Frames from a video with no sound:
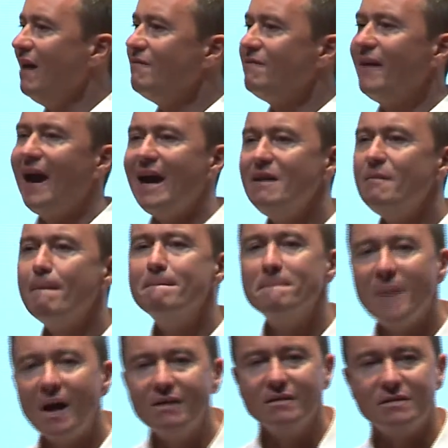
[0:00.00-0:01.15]
and for 8
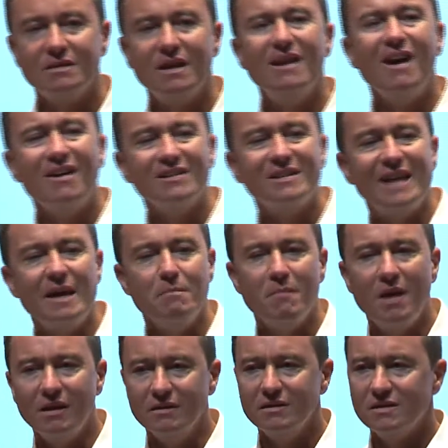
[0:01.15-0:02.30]
months, the last 8
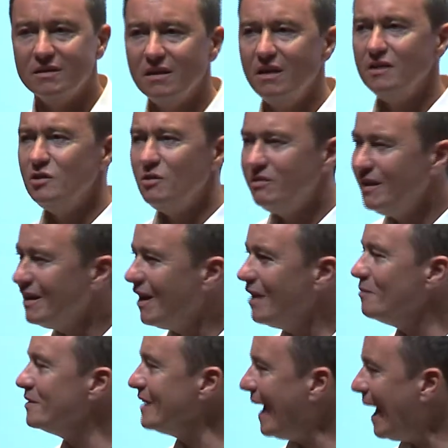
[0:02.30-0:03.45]
months, do you think
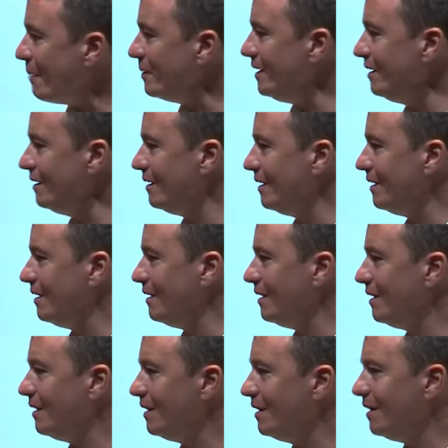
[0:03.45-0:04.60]
I was happy?
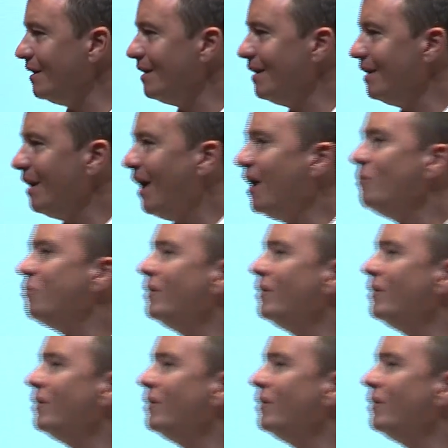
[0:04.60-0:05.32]
I